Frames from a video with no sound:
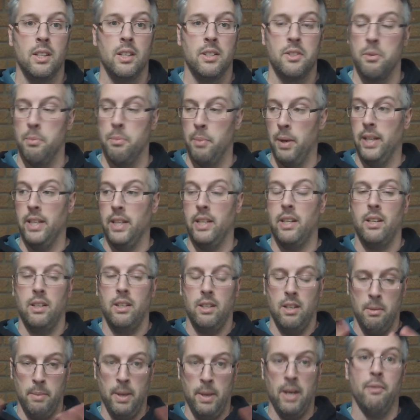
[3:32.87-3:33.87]
to make
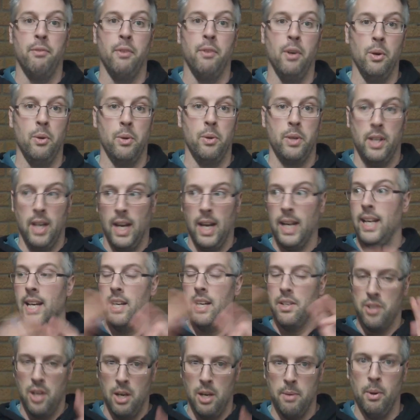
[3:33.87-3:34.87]
a manifold and get
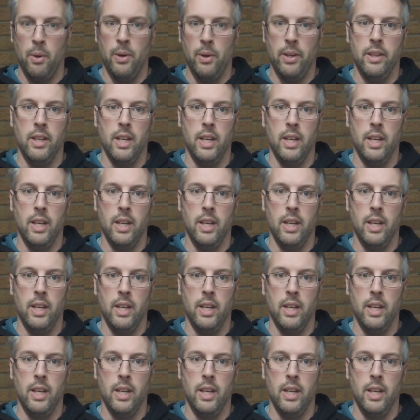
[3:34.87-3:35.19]
a turbo in